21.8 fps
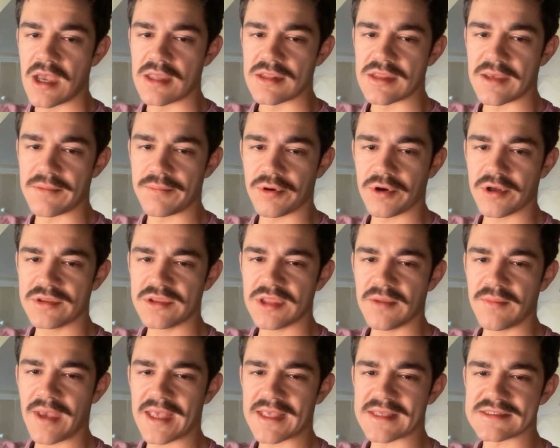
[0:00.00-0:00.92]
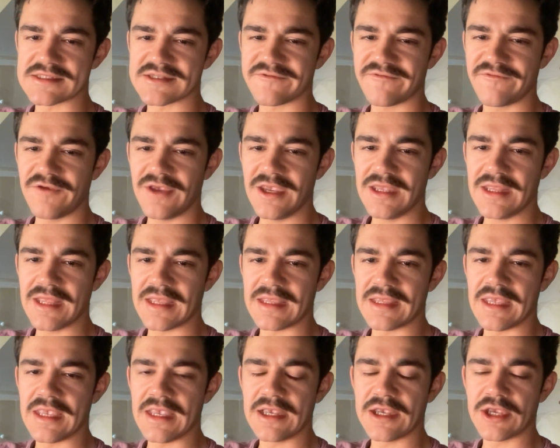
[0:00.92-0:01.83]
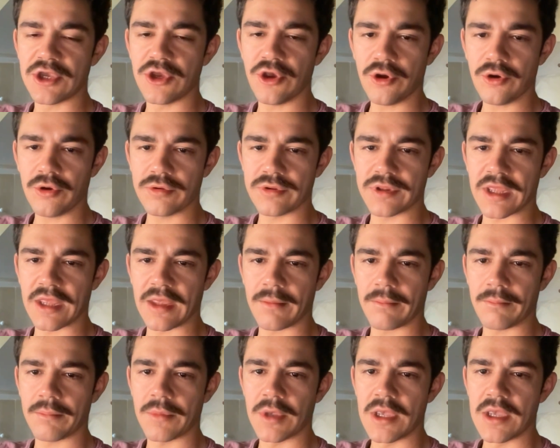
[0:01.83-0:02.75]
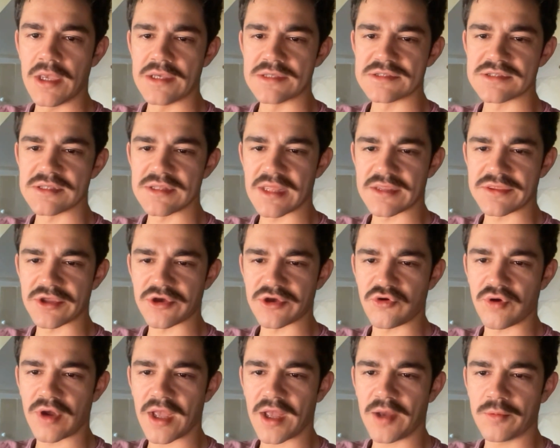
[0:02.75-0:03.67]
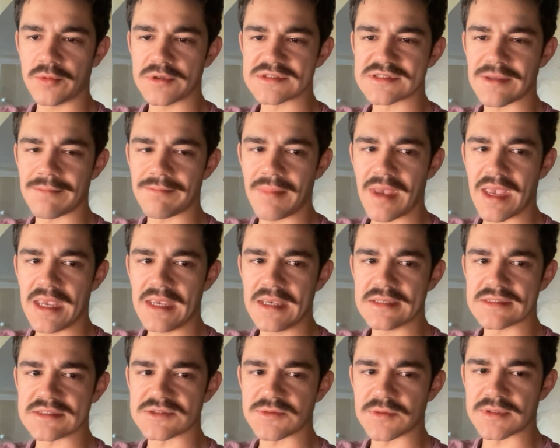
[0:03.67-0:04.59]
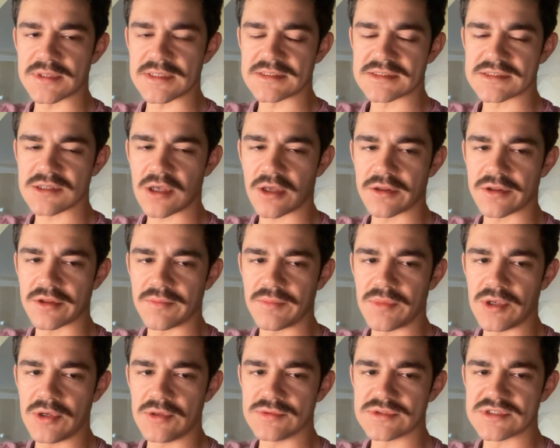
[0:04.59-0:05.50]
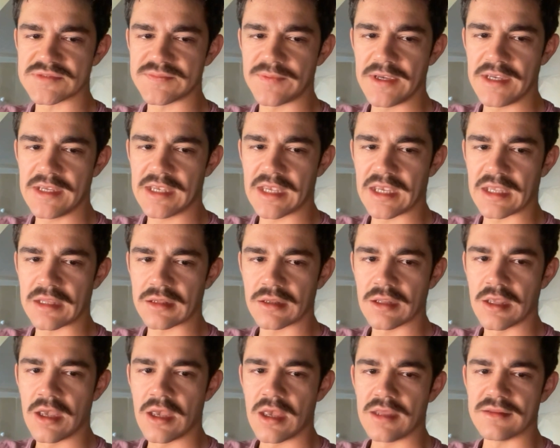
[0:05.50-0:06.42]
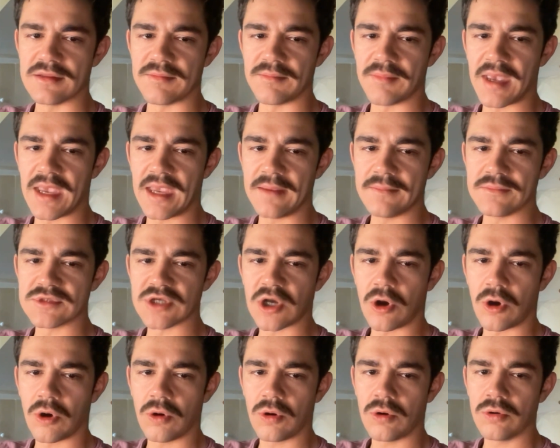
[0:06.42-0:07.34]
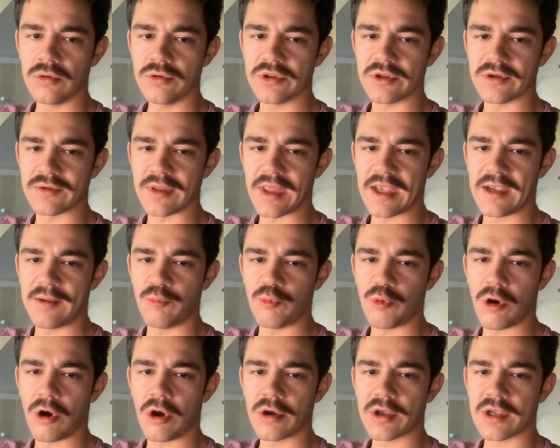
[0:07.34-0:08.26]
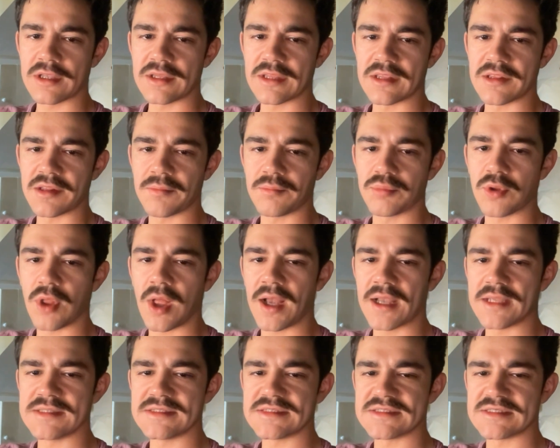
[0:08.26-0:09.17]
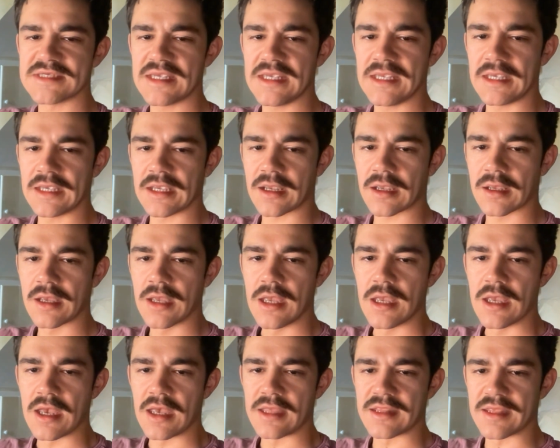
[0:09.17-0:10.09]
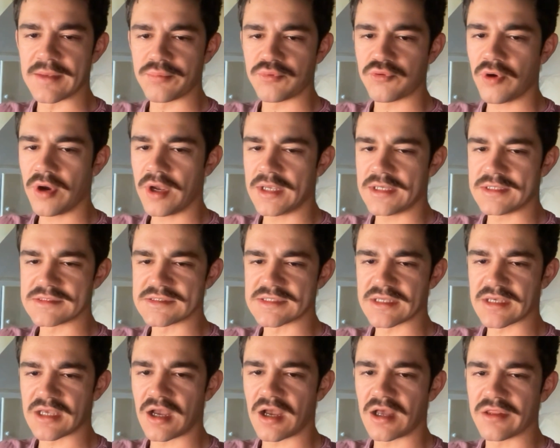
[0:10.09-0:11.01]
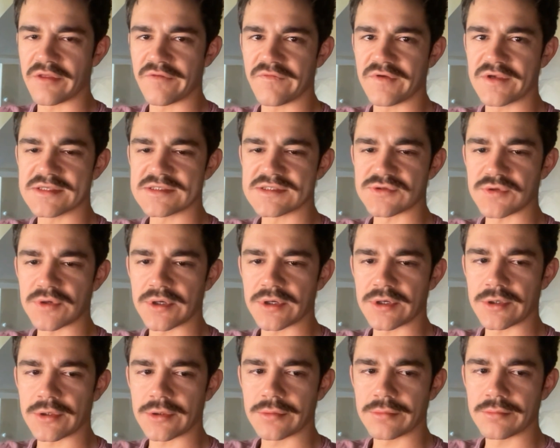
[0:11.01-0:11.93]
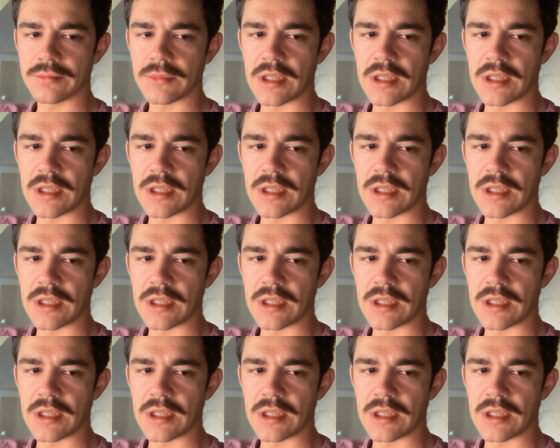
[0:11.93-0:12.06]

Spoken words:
They put them at his feet, and he cured them, so that the crowd was amazed when they saw the mute speaking, the maimed whole, the lame walking, and the blind seeing, and they praised the God of Israel.